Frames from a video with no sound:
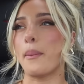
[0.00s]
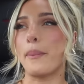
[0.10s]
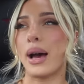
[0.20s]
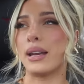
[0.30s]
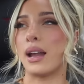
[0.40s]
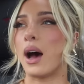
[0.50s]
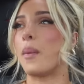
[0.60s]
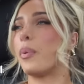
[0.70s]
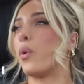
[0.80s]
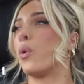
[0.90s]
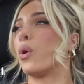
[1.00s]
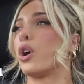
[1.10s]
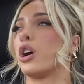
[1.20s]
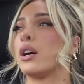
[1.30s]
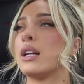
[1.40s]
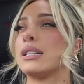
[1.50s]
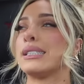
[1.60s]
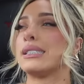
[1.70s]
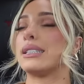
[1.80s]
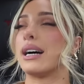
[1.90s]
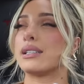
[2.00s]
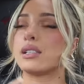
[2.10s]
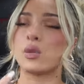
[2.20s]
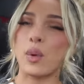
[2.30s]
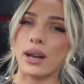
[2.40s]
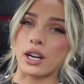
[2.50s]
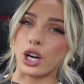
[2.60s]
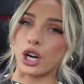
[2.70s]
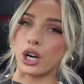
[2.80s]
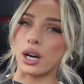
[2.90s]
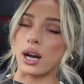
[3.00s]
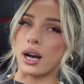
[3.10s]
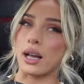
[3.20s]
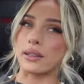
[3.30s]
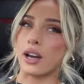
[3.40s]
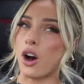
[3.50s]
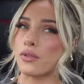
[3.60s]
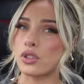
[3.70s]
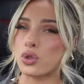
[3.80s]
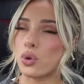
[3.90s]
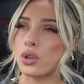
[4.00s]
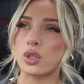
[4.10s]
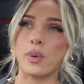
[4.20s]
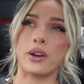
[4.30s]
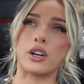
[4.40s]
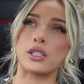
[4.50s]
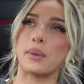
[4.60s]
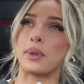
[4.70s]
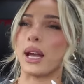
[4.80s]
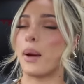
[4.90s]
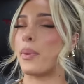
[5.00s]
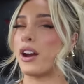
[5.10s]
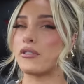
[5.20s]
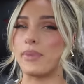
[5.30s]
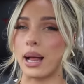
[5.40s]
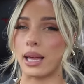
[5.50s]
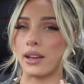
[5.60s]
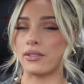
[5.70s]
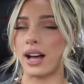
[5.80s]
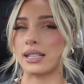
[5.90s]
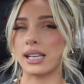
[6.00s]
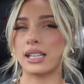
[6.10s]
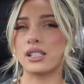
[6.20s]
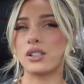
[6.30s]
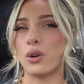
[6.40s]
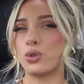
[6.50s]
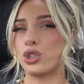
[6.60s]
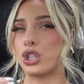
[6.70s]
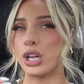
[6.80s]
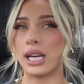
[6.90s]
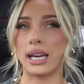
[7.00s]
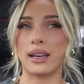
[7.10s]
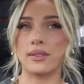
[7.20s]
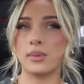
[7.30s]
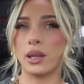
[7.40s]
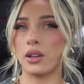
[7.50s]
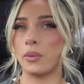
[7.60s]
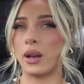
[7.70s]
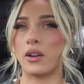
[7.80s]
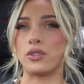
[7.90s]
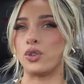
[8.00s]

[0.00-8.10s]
a button-up or a sweater, uh, like off-the-shoulder sweater or something, a pair of ballet flats. Like, it's so chic. It gives me a little bit of